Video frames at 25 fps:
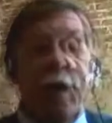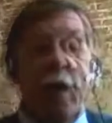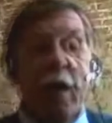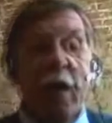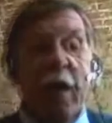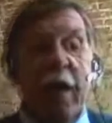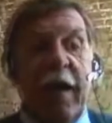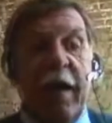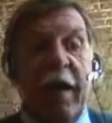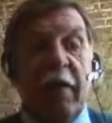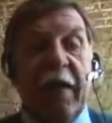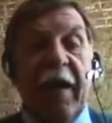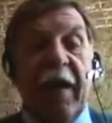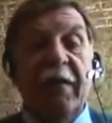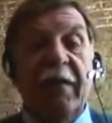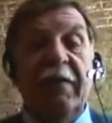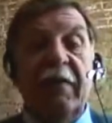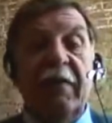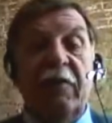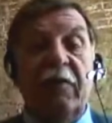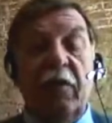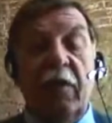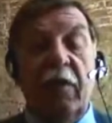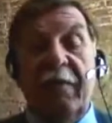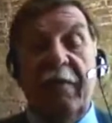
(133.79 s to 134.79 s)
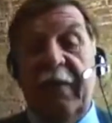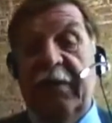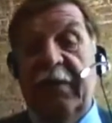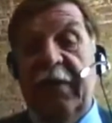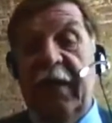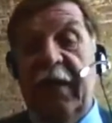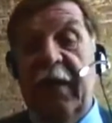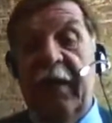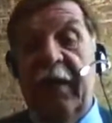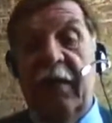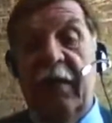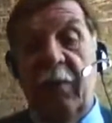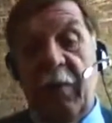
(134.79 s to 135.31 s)
how cases are
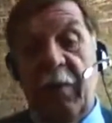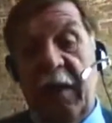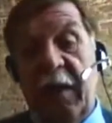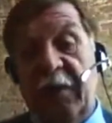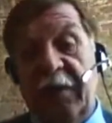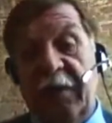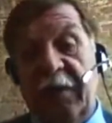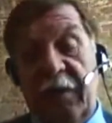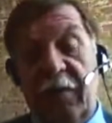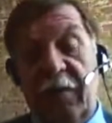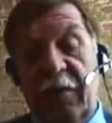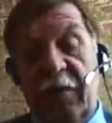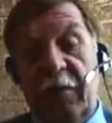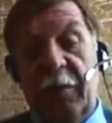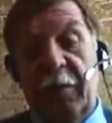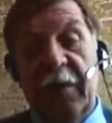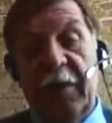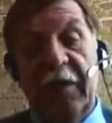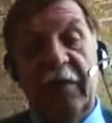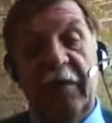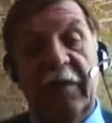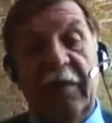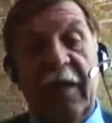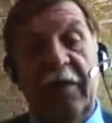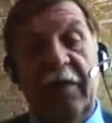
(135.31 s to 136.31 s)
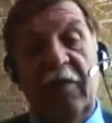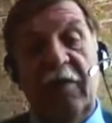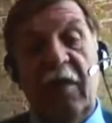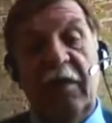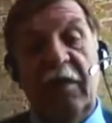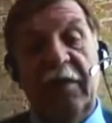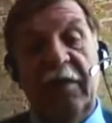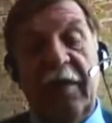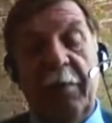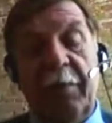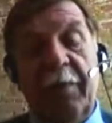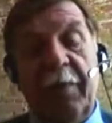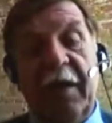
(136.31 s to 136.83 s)
investigated and prosecuted, because that's all
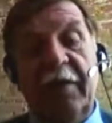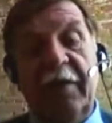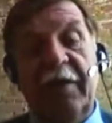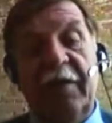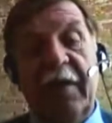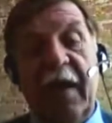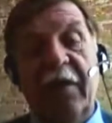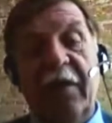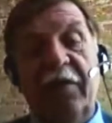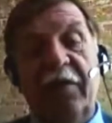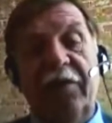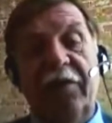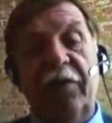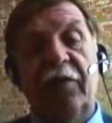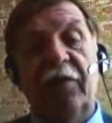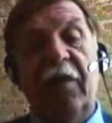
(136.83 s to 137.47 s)
set by statute.